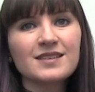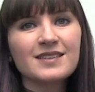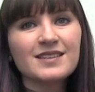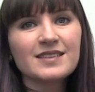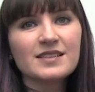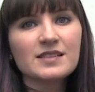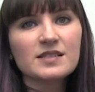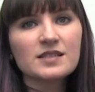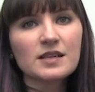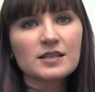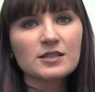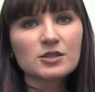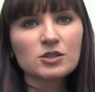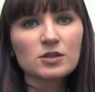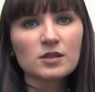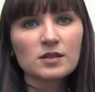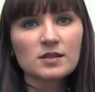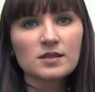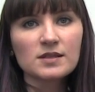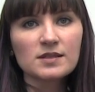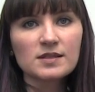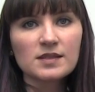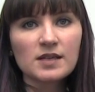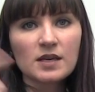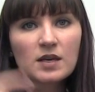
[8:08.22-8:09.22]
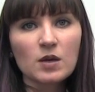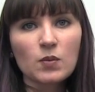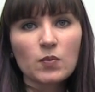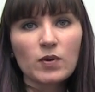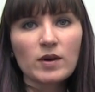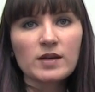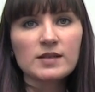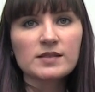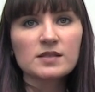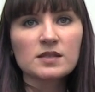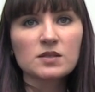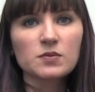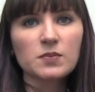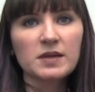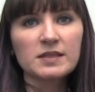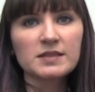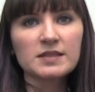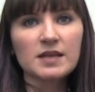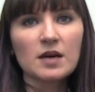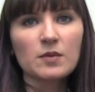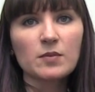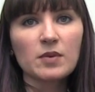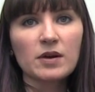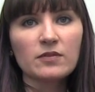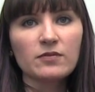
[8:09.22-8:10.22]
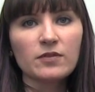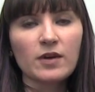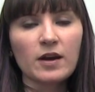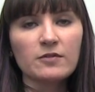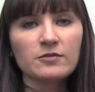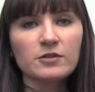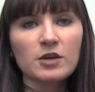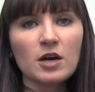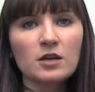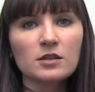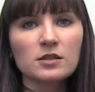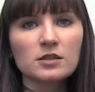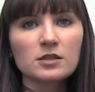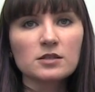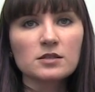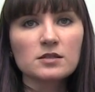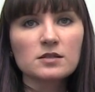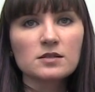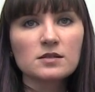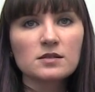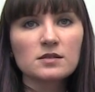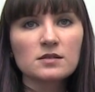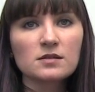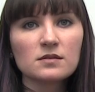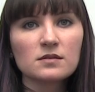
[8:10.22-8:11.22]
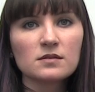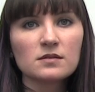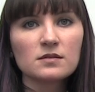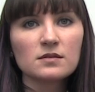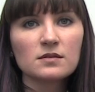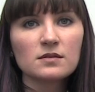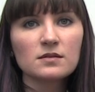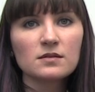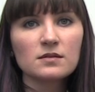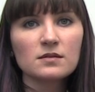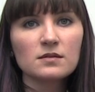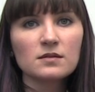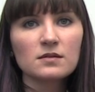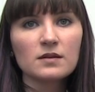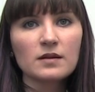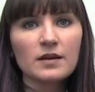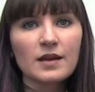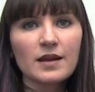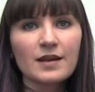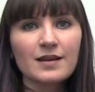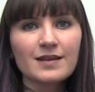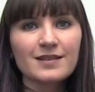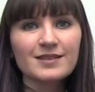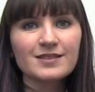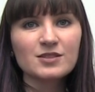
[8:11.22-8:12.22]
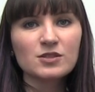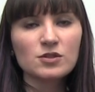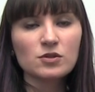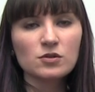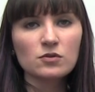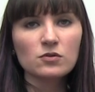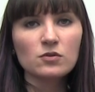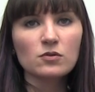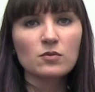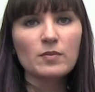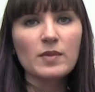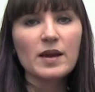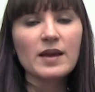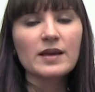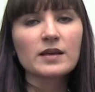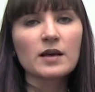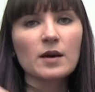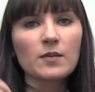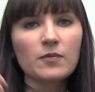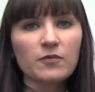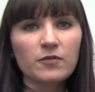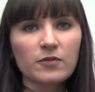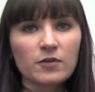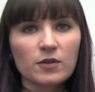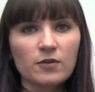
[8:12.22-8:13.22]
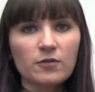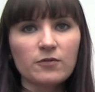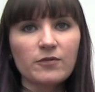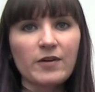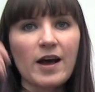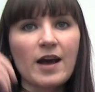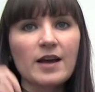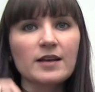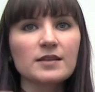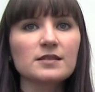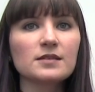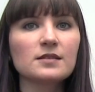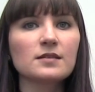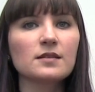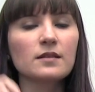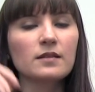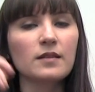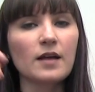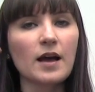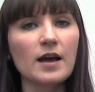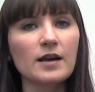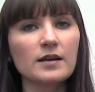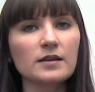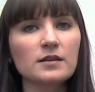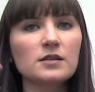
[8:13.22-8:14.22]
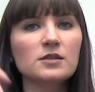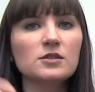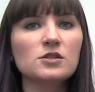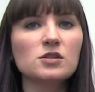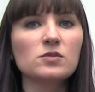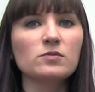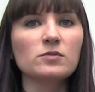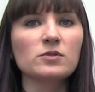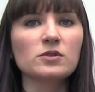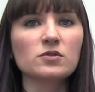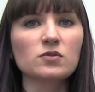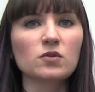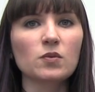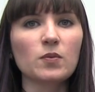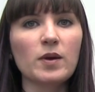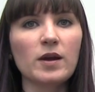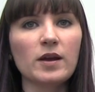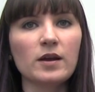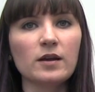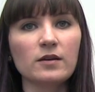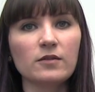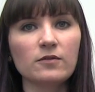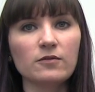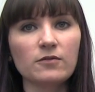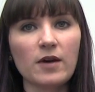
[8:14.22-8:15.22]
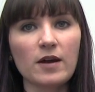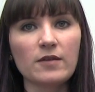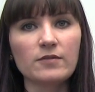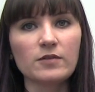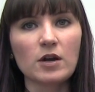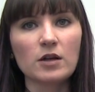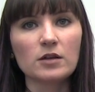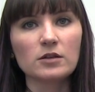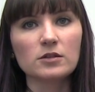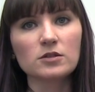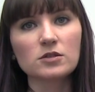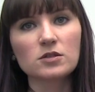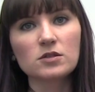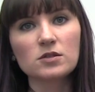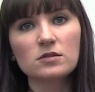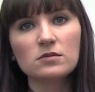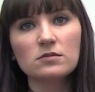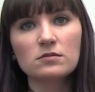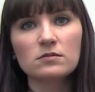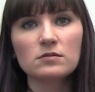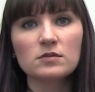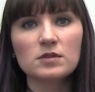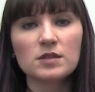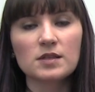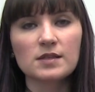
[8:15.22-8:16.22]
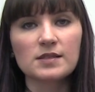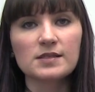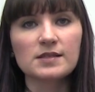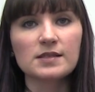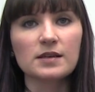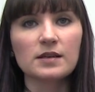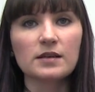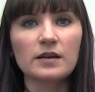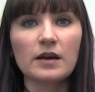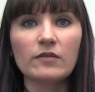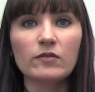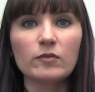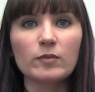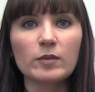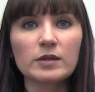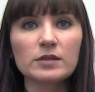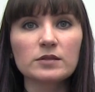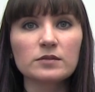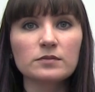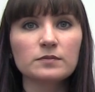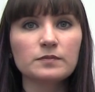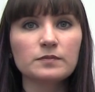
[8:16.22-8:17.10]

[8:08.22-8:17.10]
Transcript: such that the ticket prices went down by $5 to make up for the fact that consumers were paying $5 to the city government.